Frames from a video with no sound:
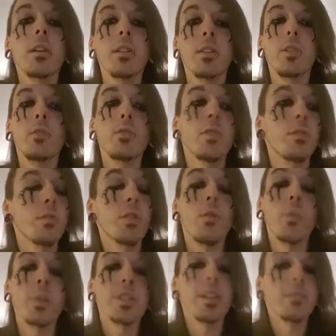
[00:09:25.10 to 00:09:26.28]
You don't
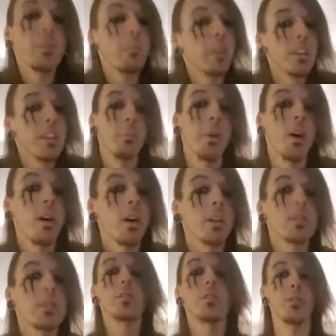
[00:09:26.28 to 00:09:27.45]
always have to be the
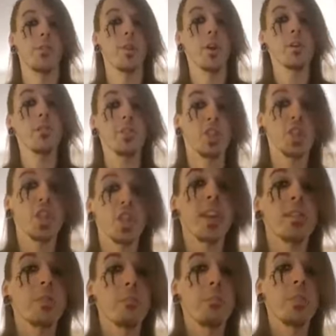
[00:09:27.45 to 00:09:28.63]
pawn. They're the
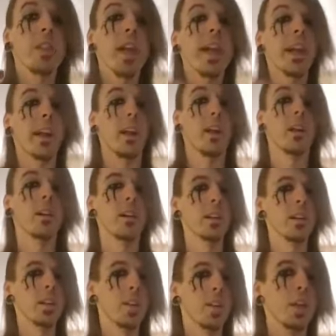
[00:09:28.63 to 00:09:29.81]
chess player.
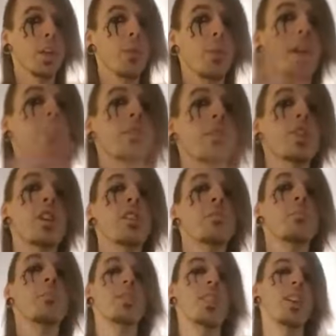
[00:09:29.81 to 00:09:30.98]
You're whatever chess
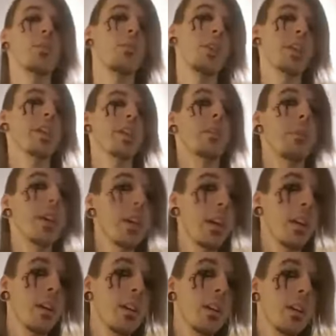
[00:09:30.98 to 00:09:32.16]
piece they want you to
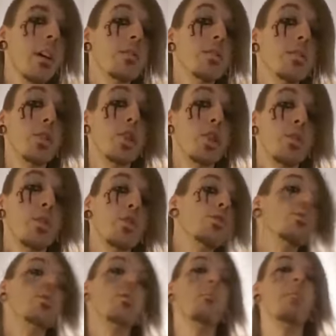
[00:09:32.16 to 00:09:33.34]
be until you
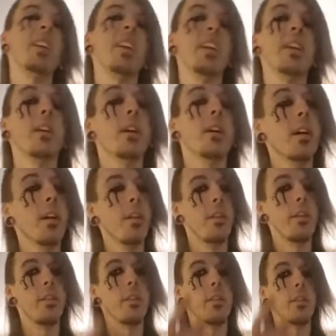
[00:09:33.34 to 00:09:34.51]
choose to be
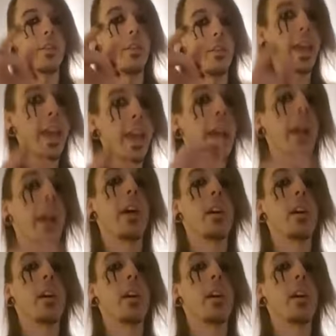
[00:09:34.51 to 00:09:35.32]
the king.